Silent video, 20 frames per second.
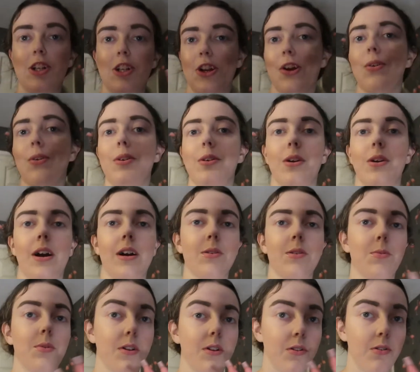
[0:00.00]
show you
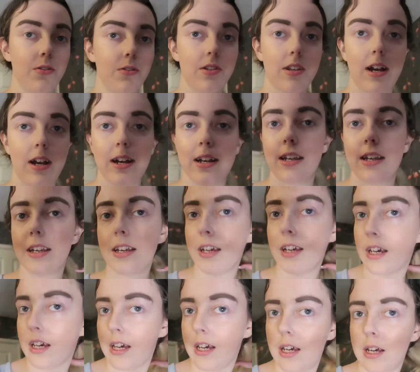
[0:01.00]
guys what it looks like,
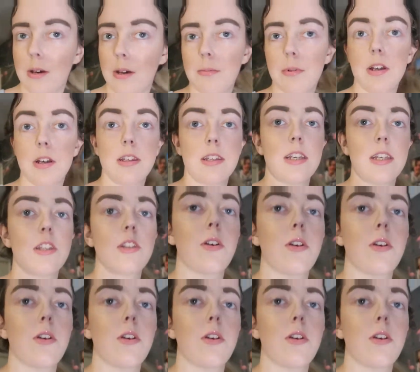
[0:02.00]
because it's